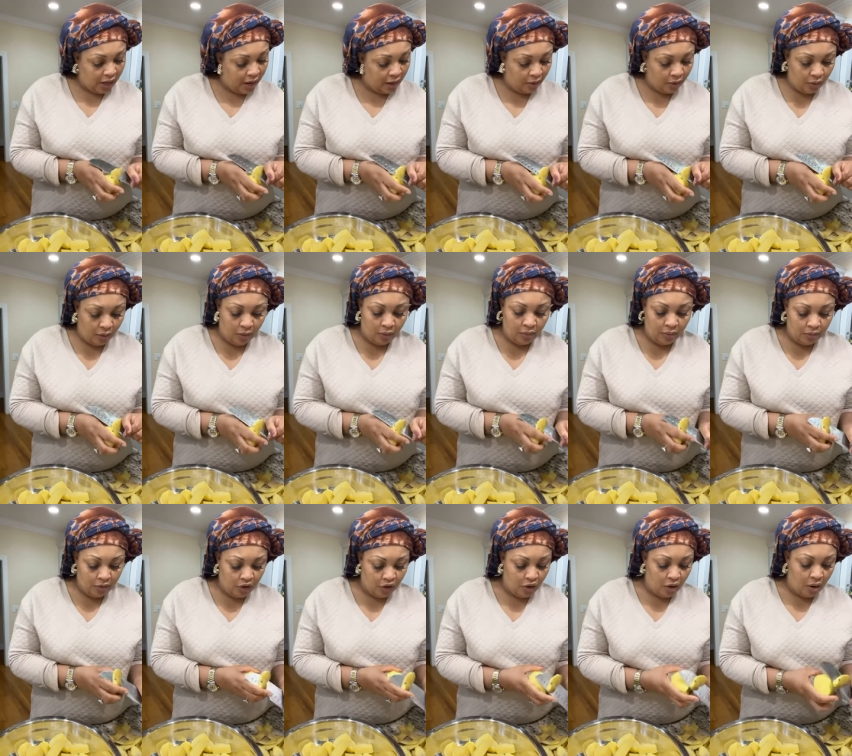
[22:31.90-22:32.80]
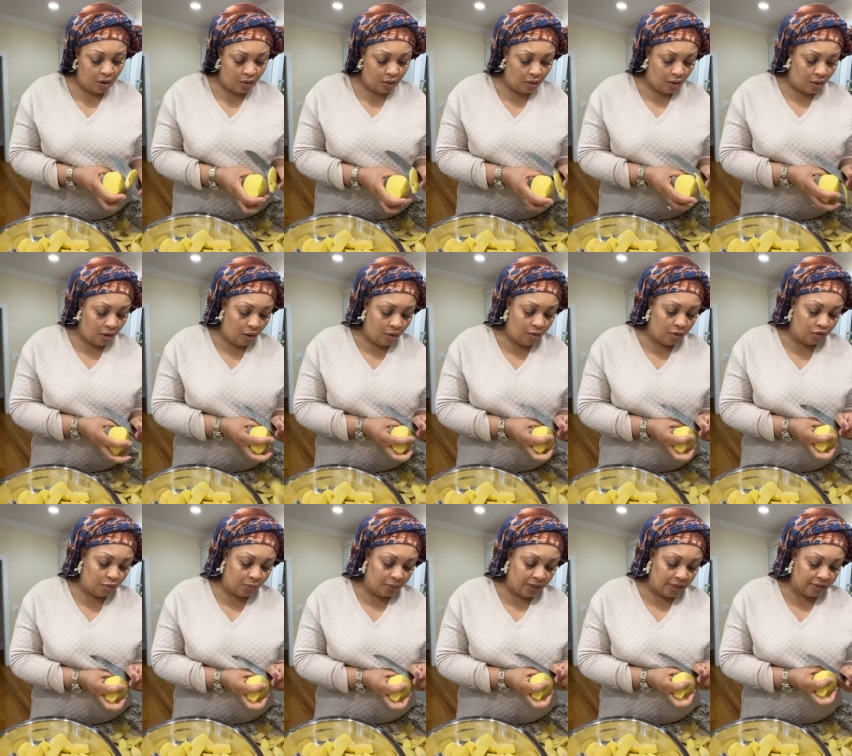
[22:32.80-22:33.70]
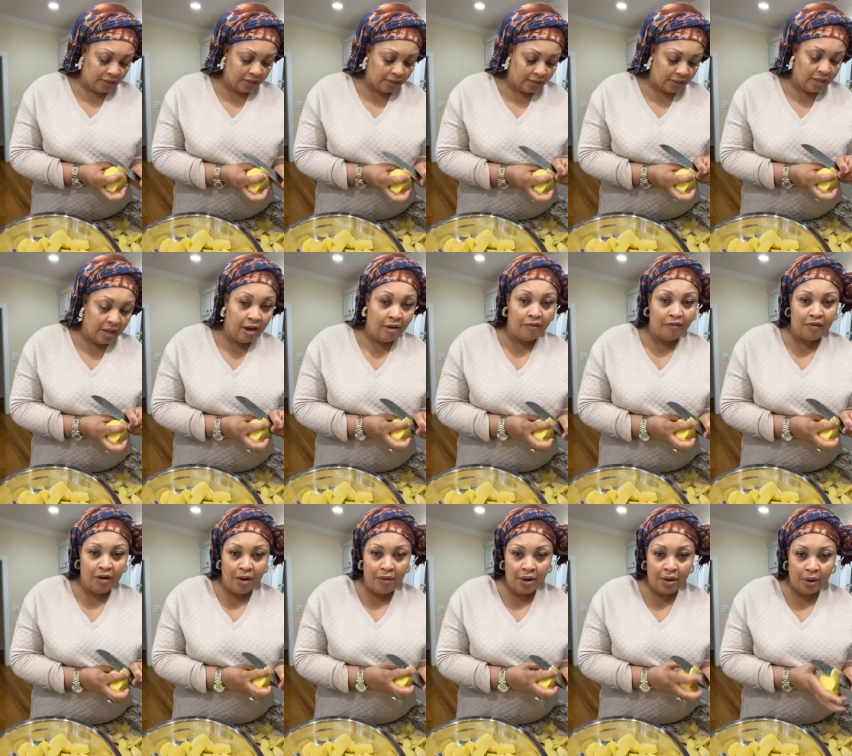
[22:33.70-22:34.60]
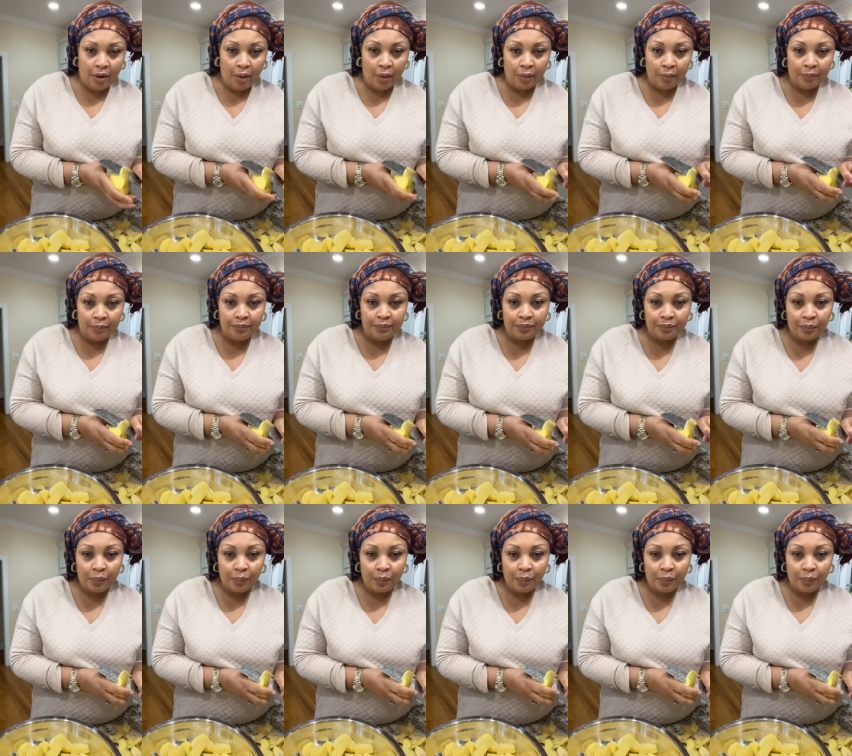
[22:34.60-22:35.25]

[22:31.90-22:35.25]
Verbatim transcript: Chicago, New York, all those places. They are very cold.